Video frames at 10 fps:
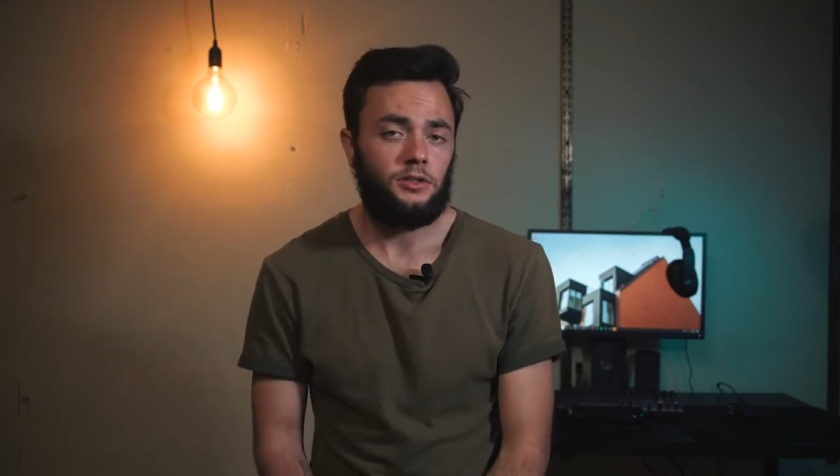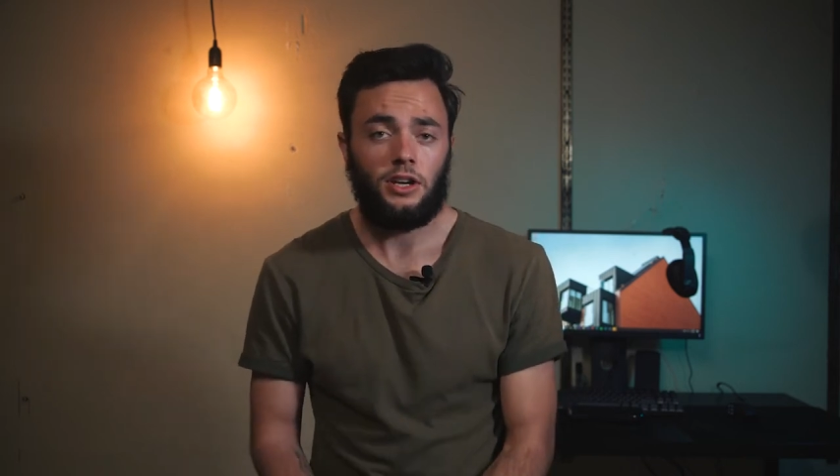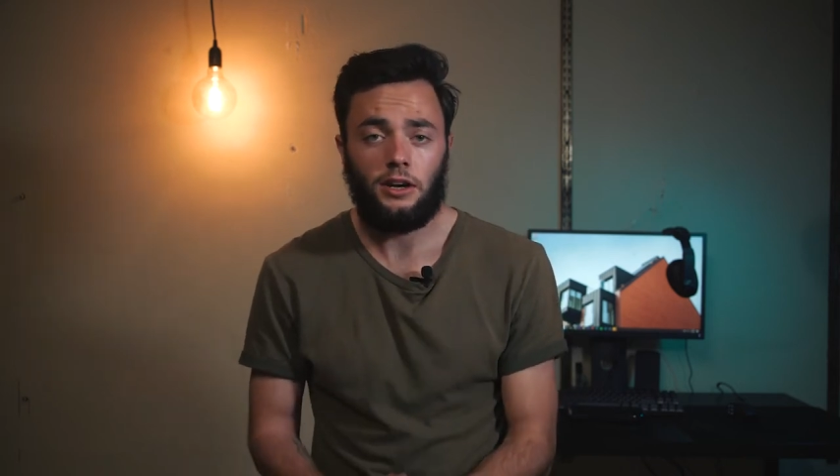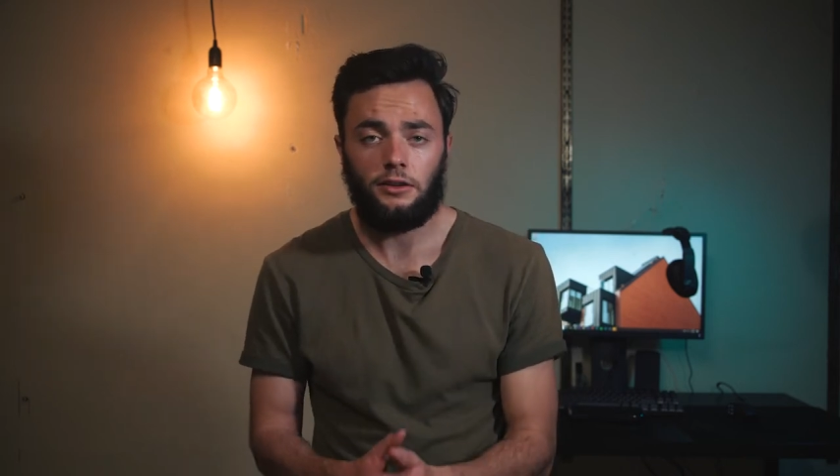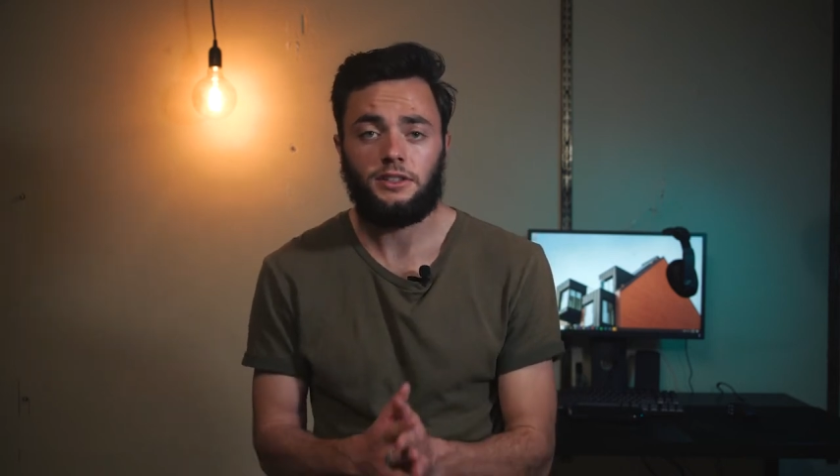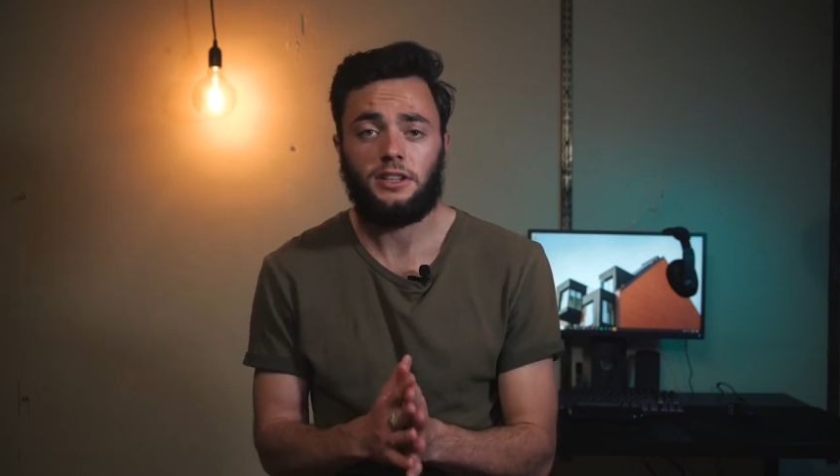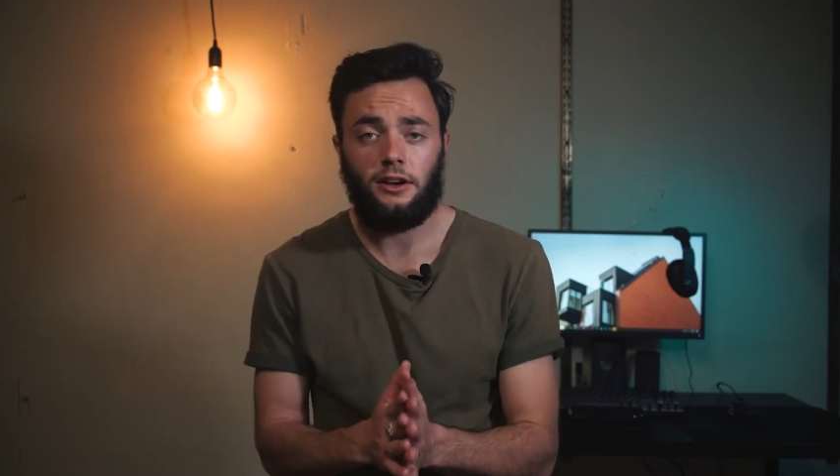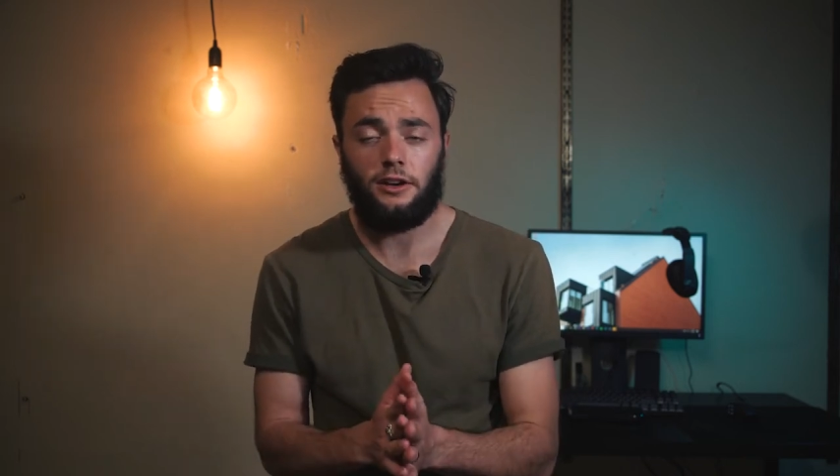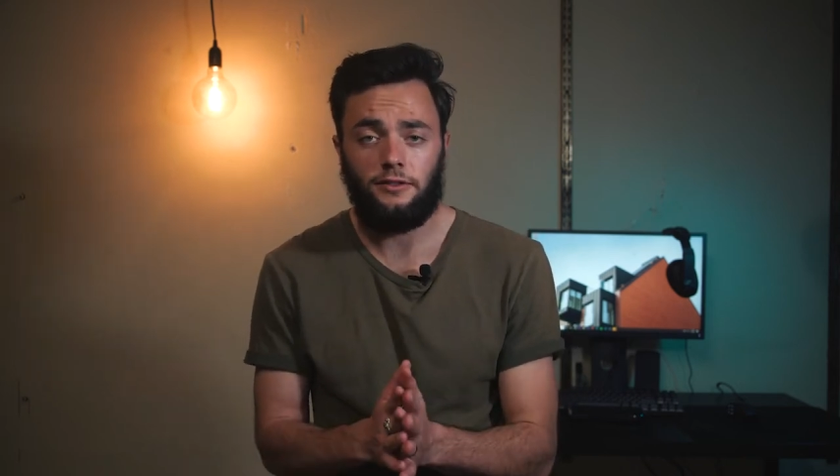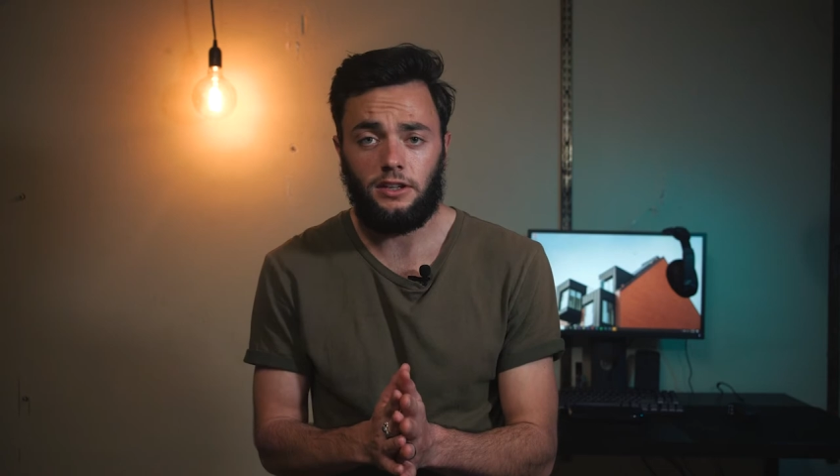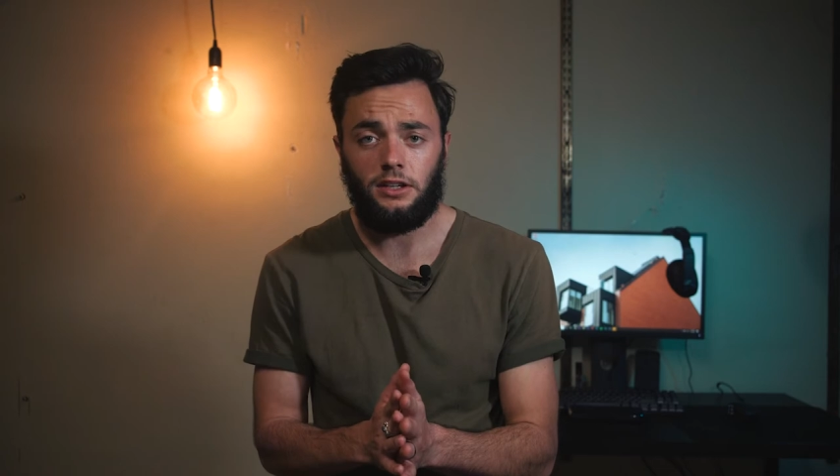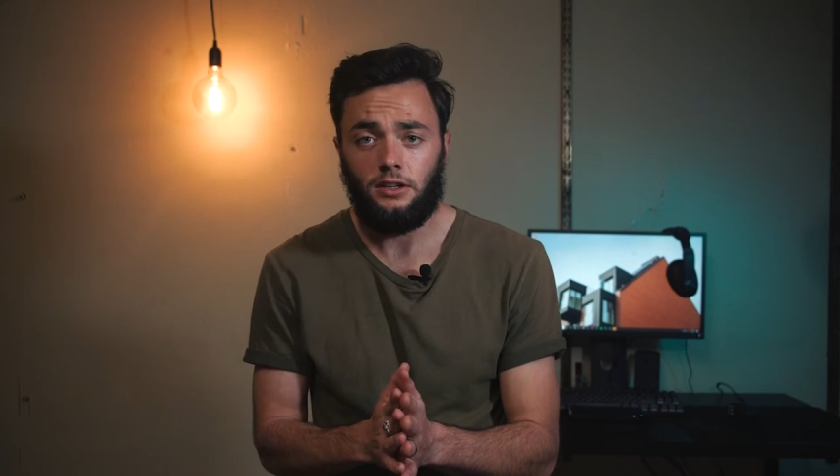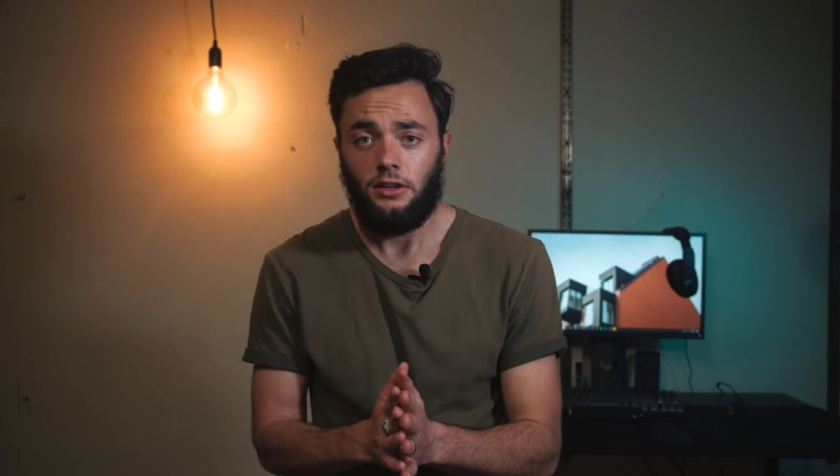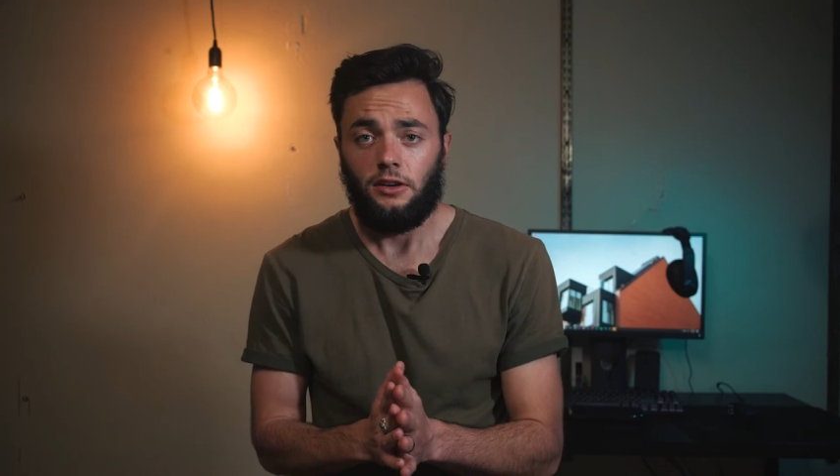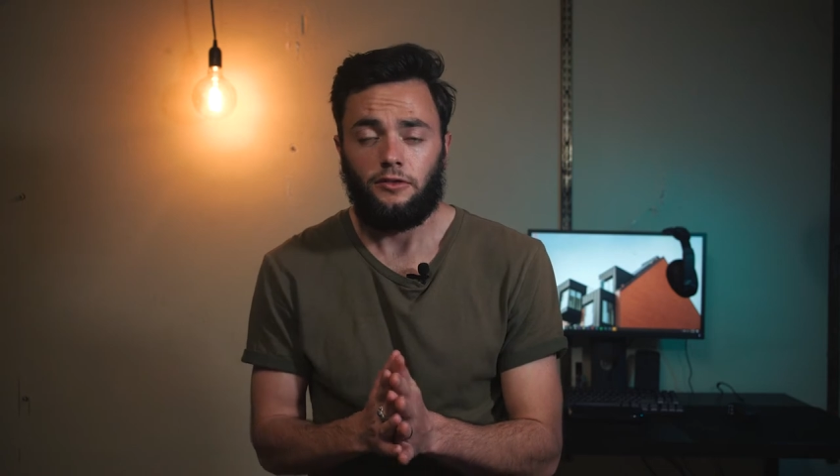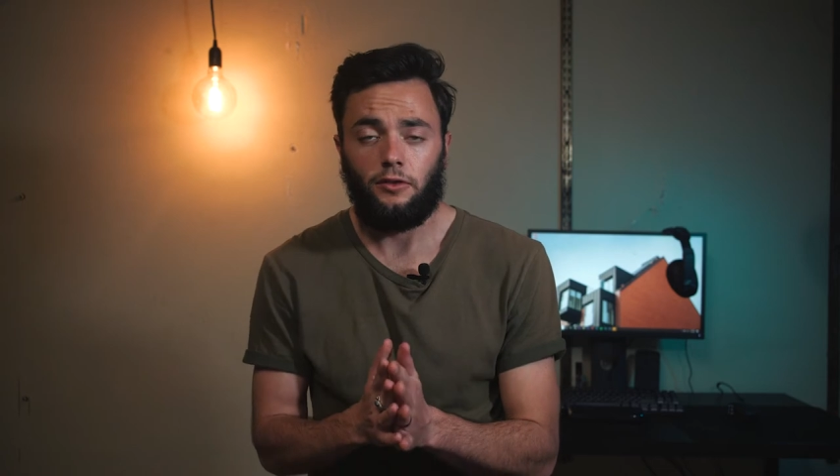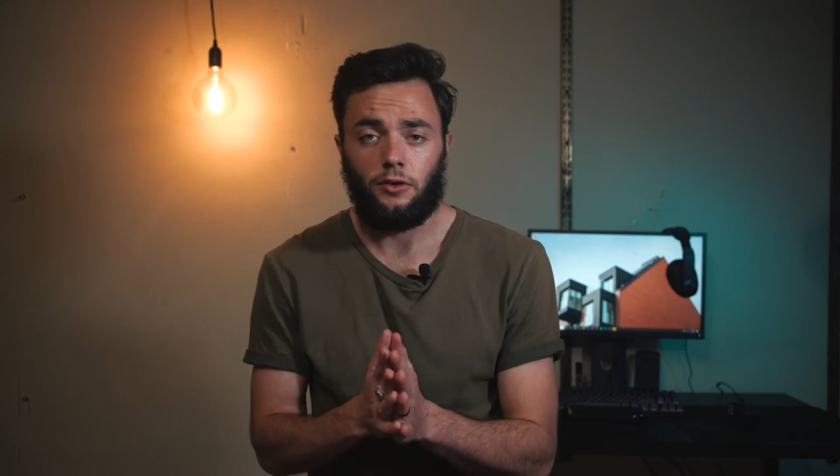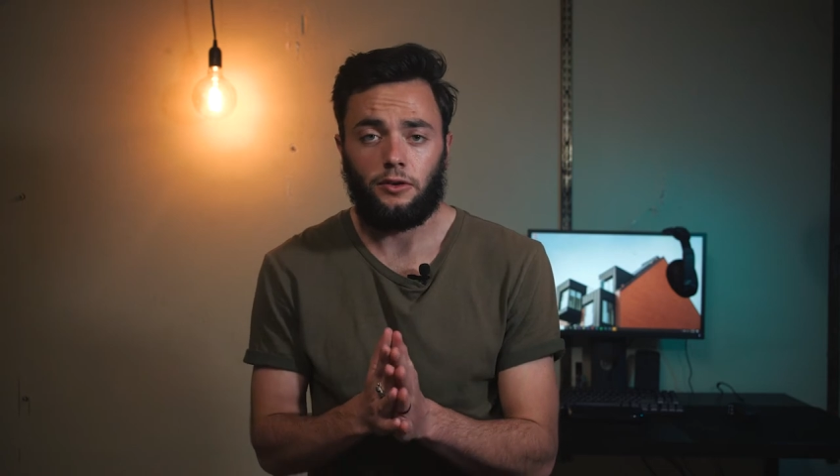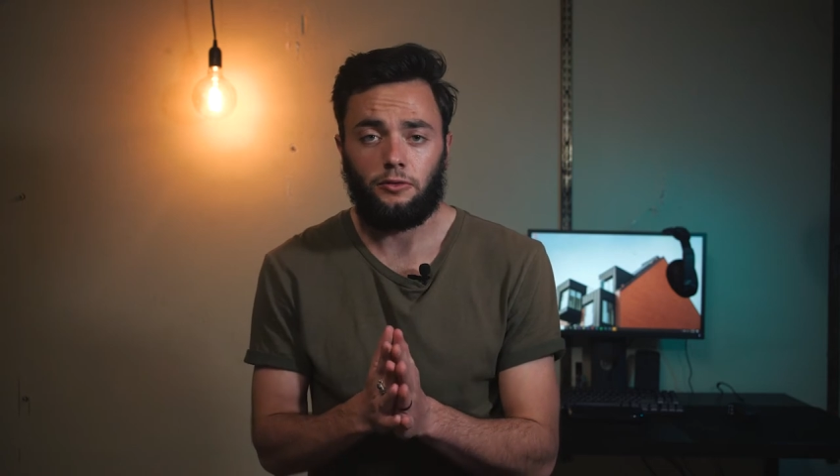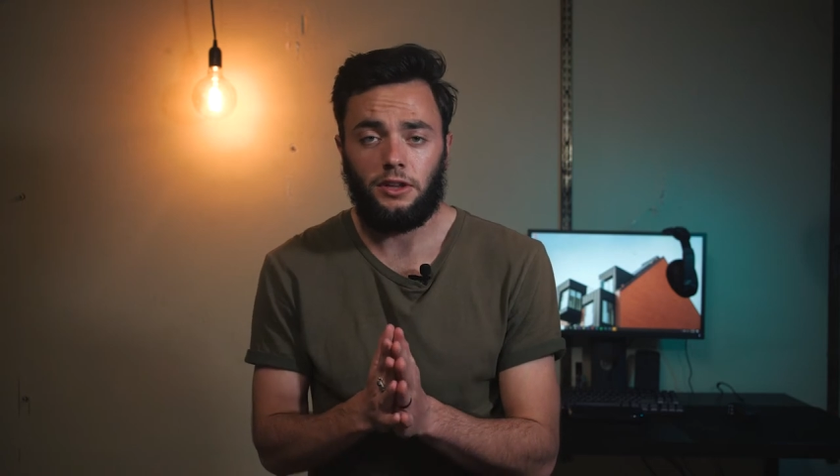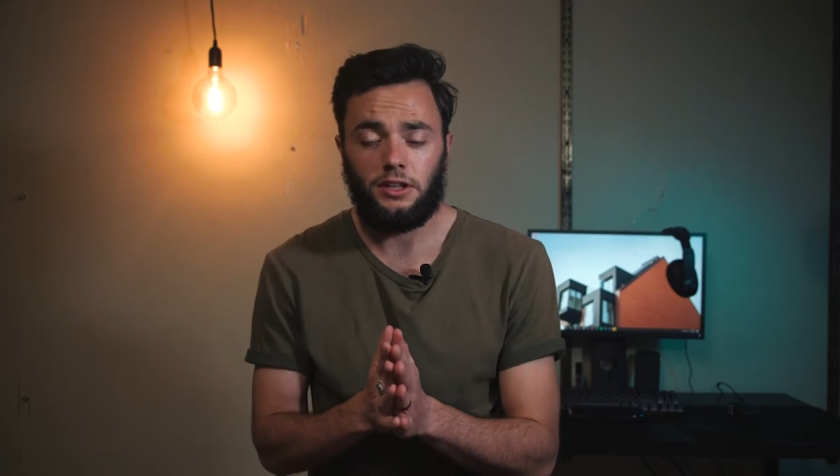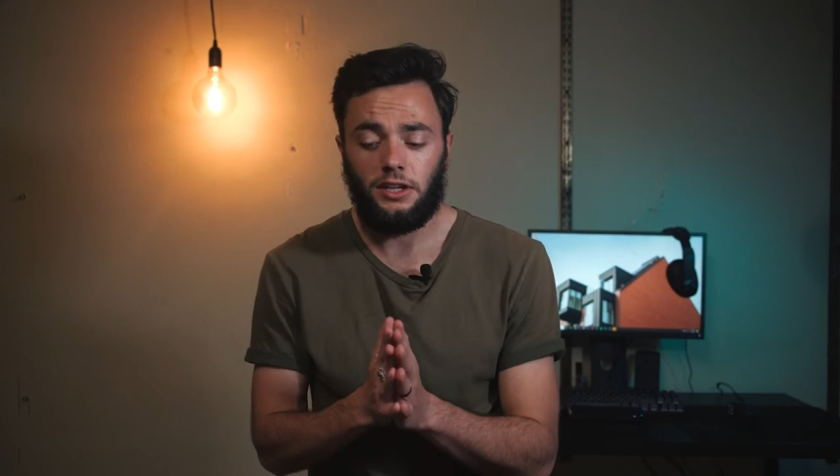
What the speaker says: Shout out to Gary V for really